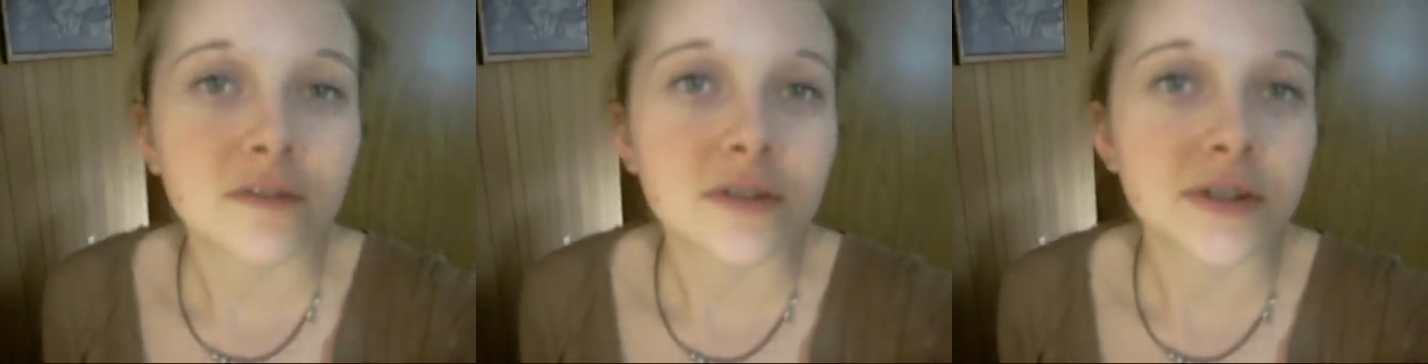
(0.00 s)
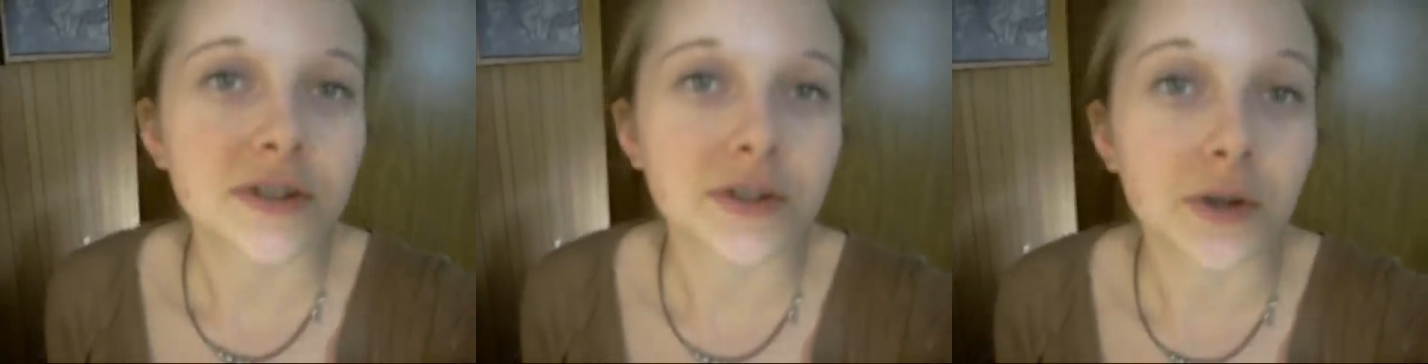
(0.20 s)

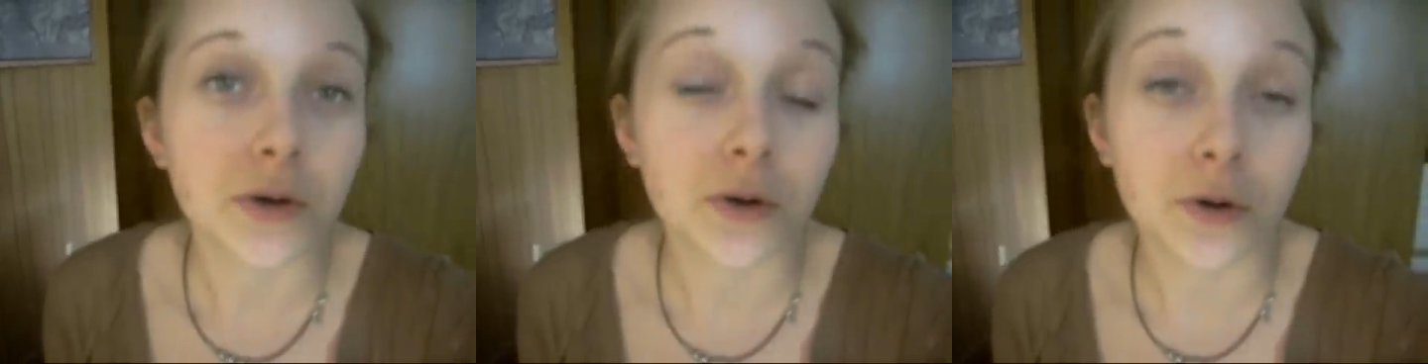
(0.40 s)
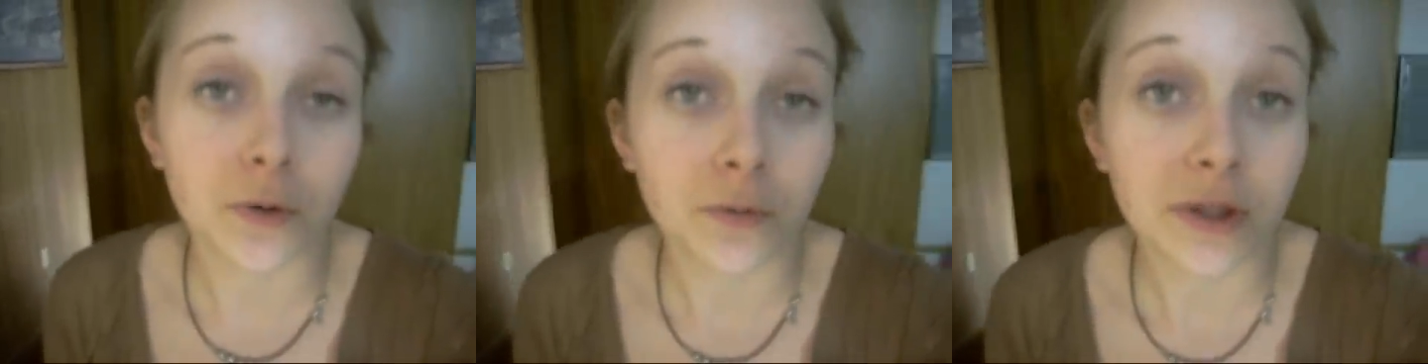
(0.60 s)

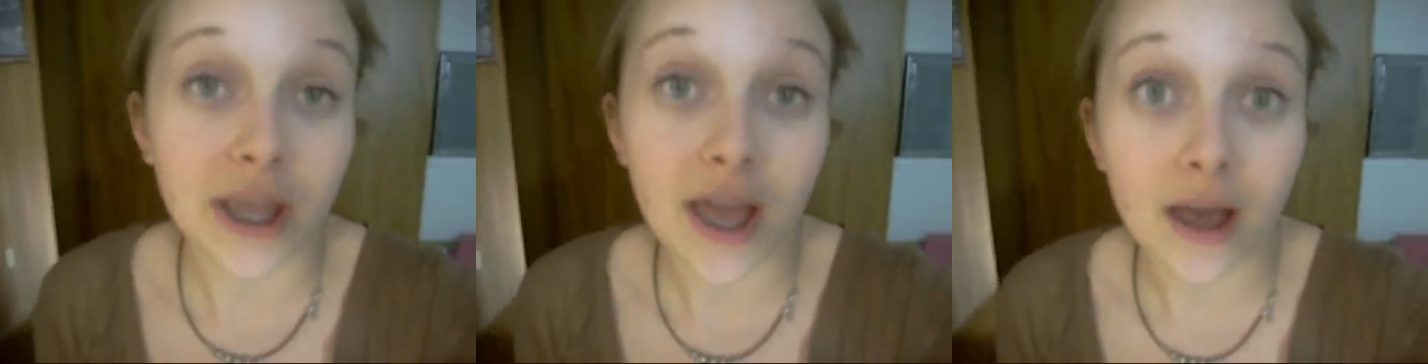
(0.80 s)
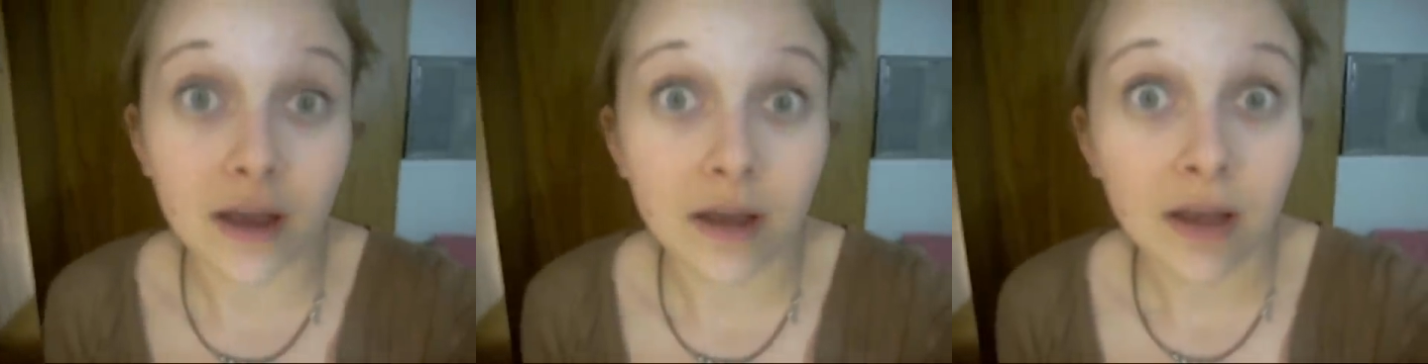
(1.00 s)
So,
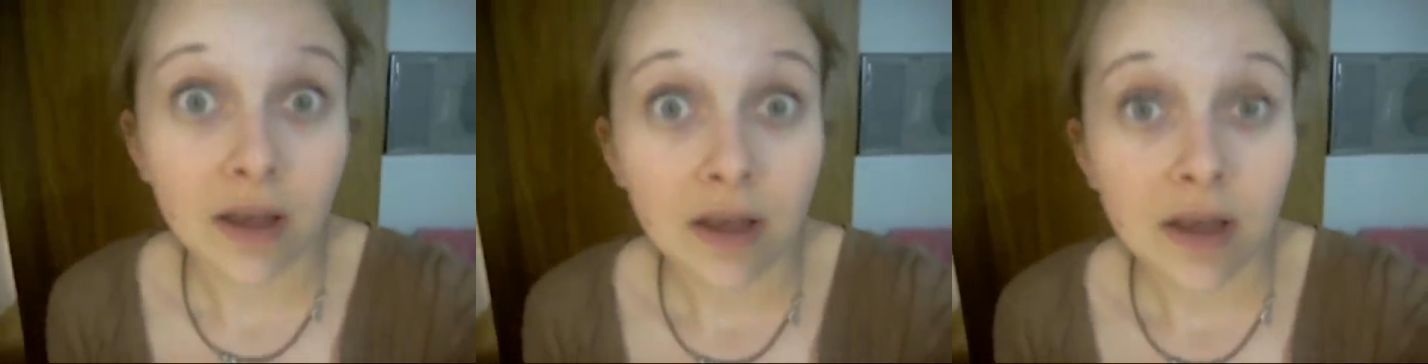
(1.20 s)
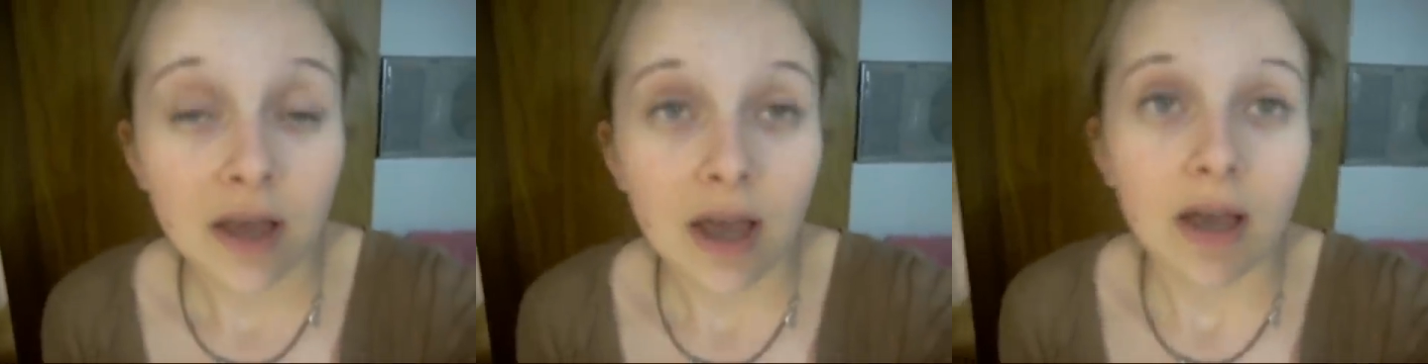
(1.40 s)
yeah.
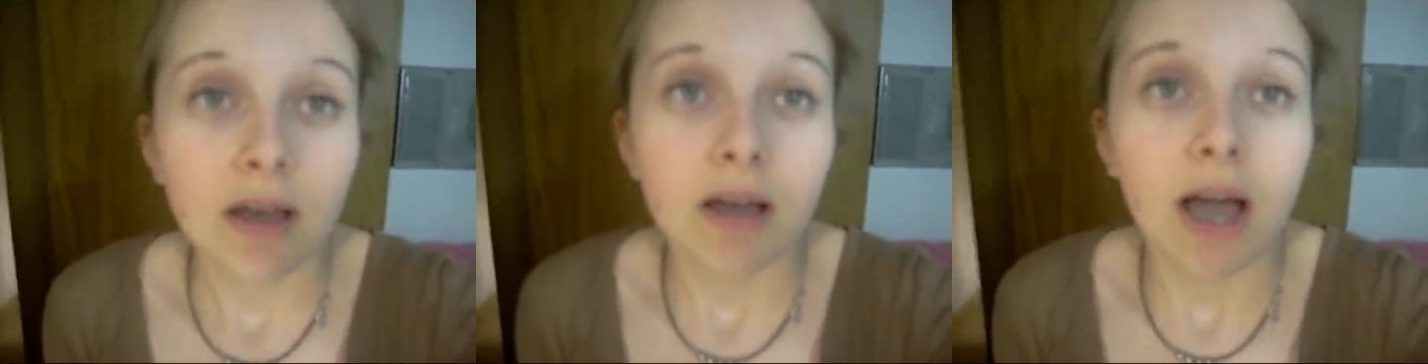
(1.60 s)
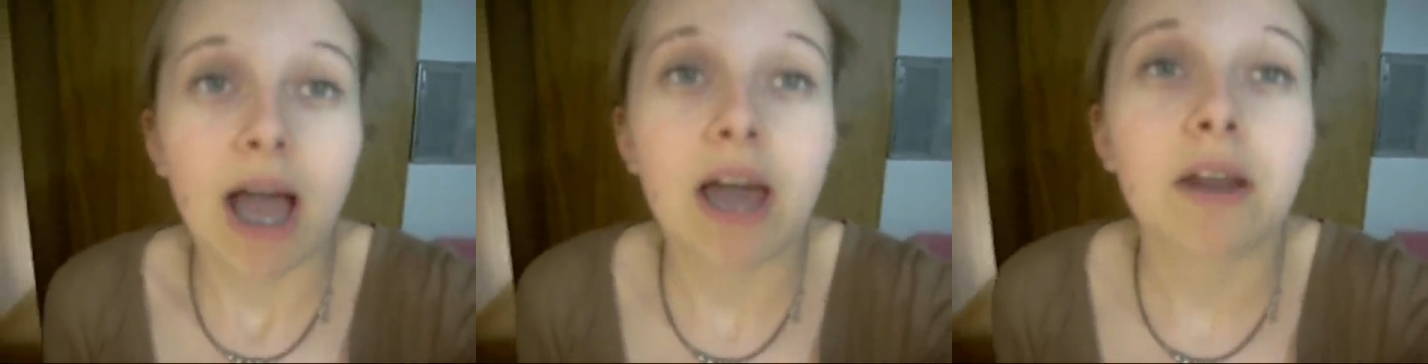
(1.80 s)

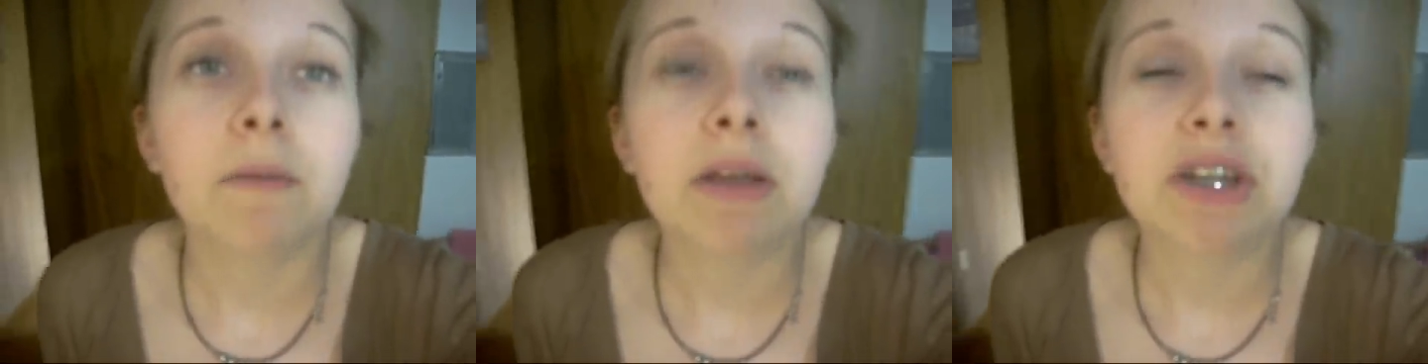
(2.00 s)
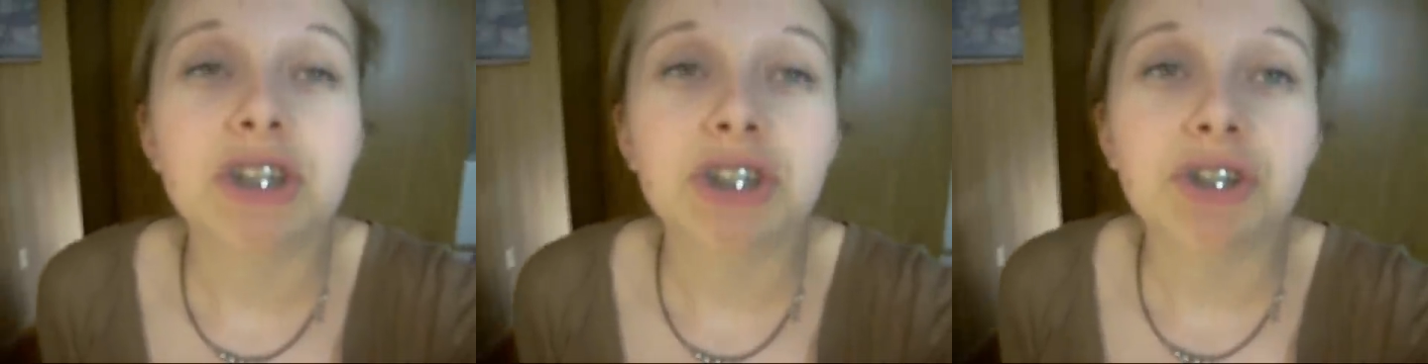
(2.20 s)
I'm
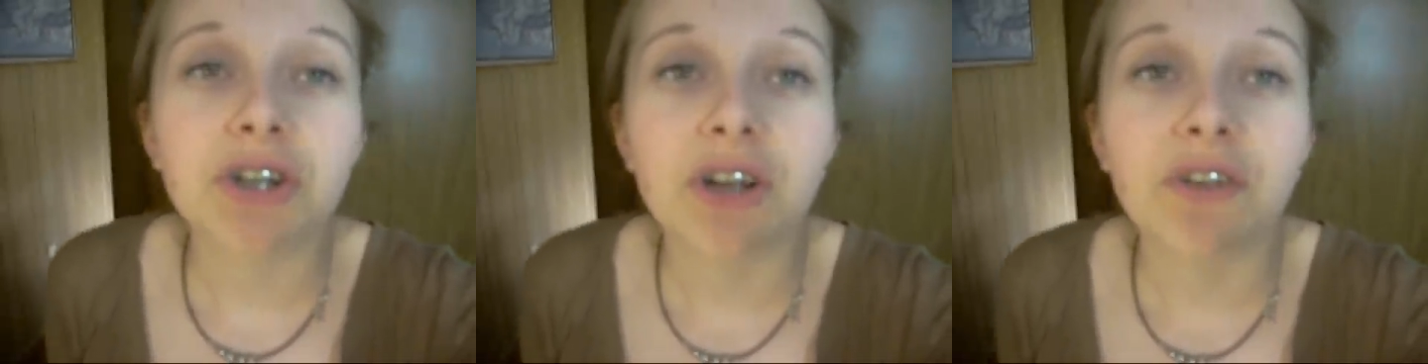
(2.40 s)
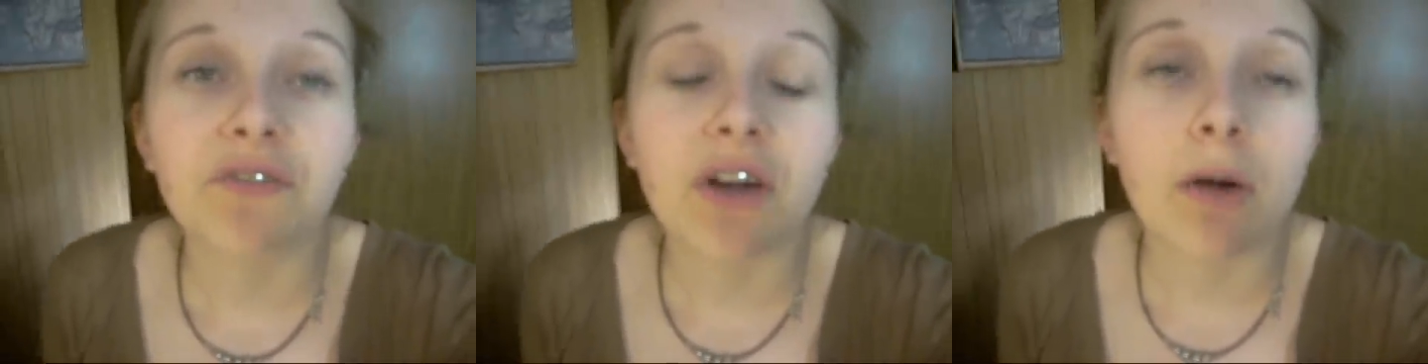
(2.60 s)
not
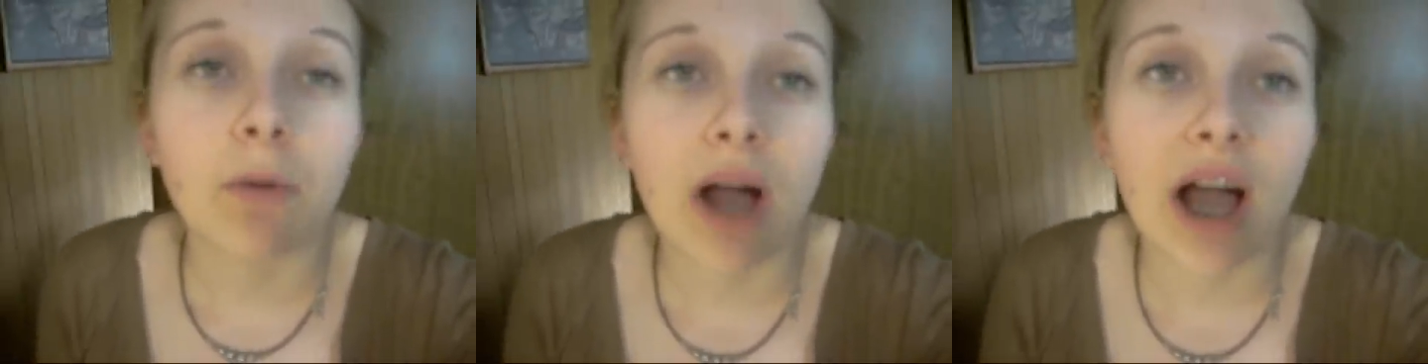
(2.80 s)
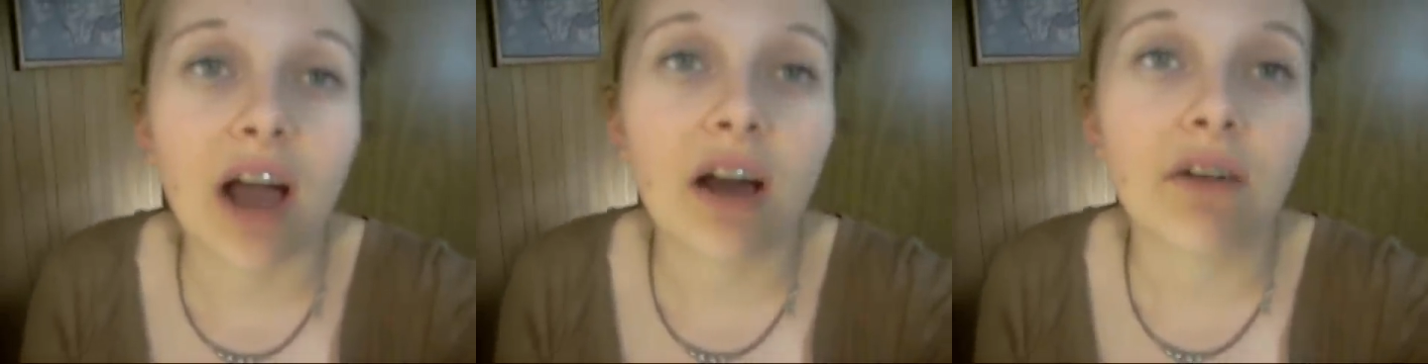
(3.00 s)
sure if I'll
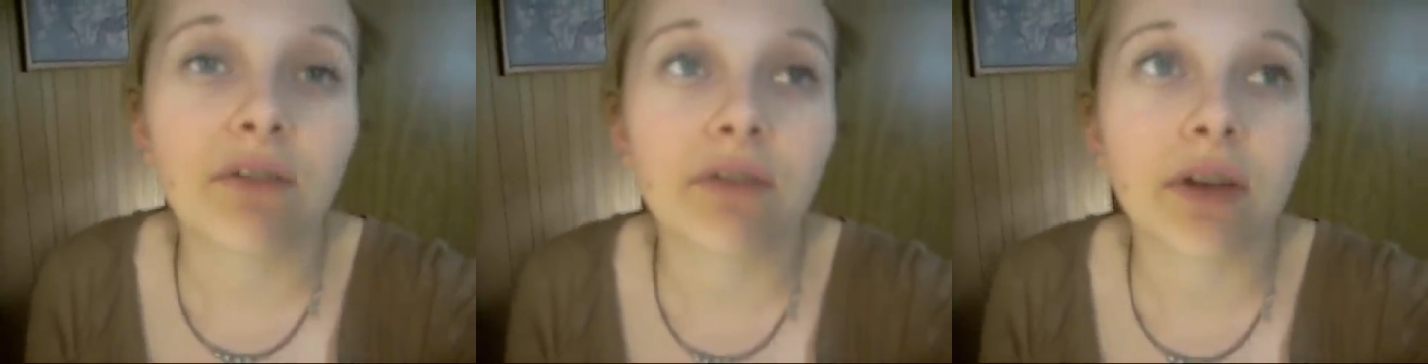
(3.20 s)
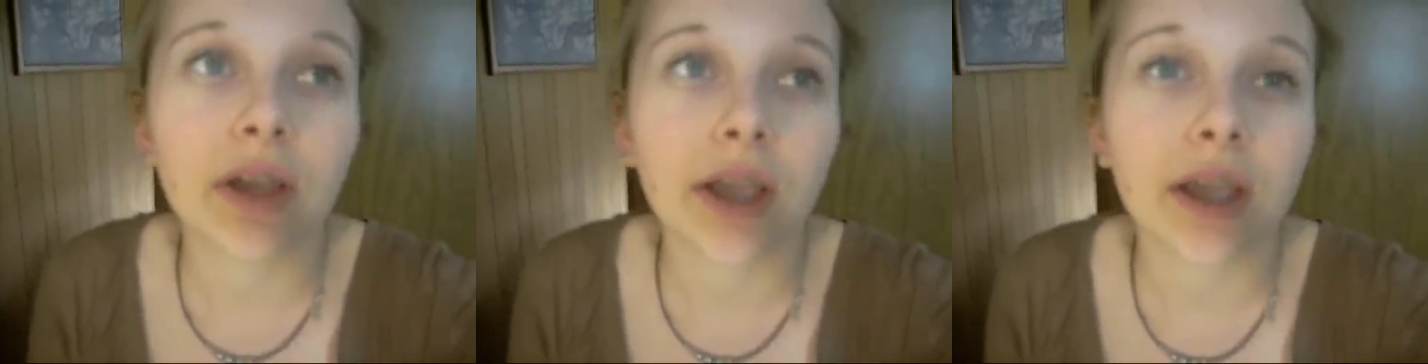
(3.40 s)
have
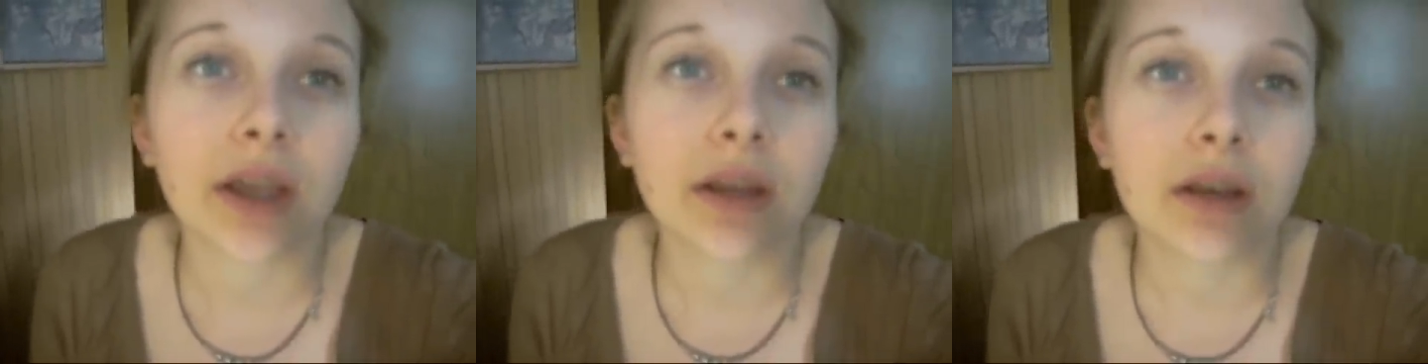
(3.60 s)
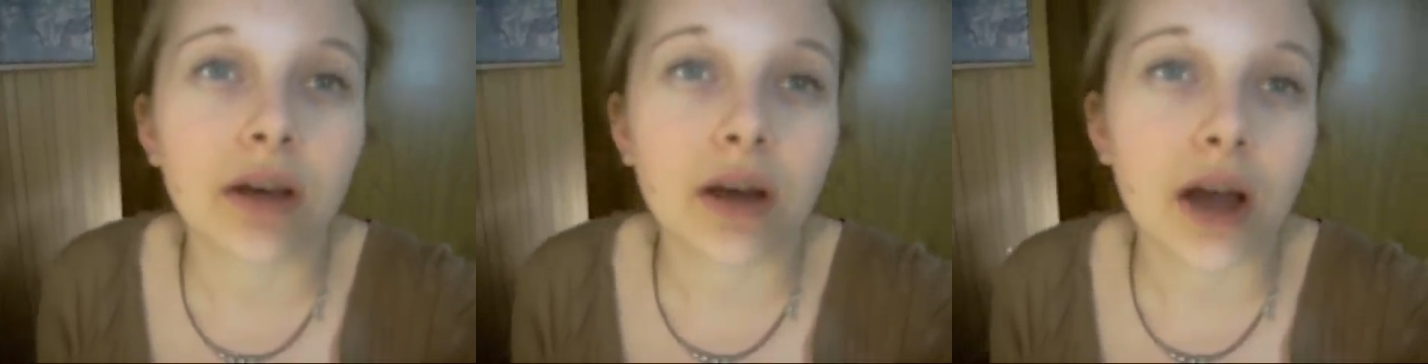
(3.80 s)

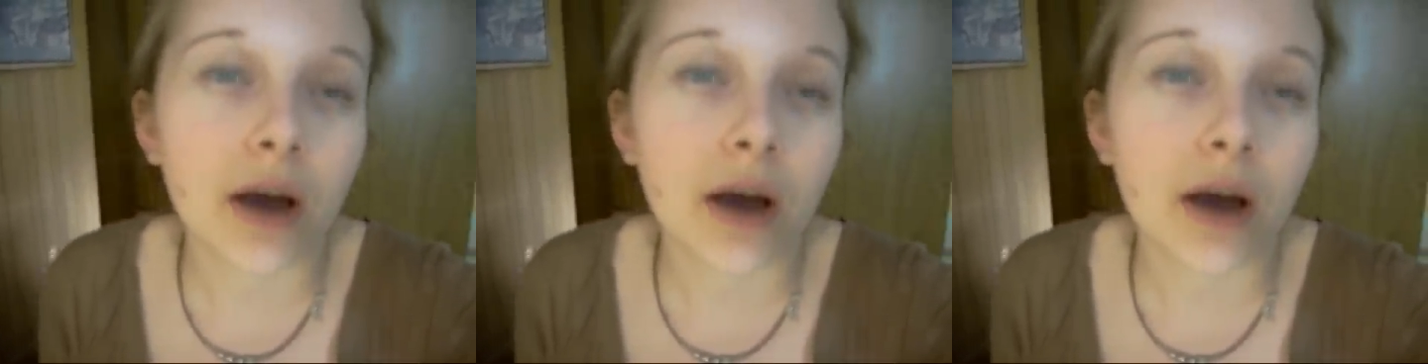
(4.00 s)
a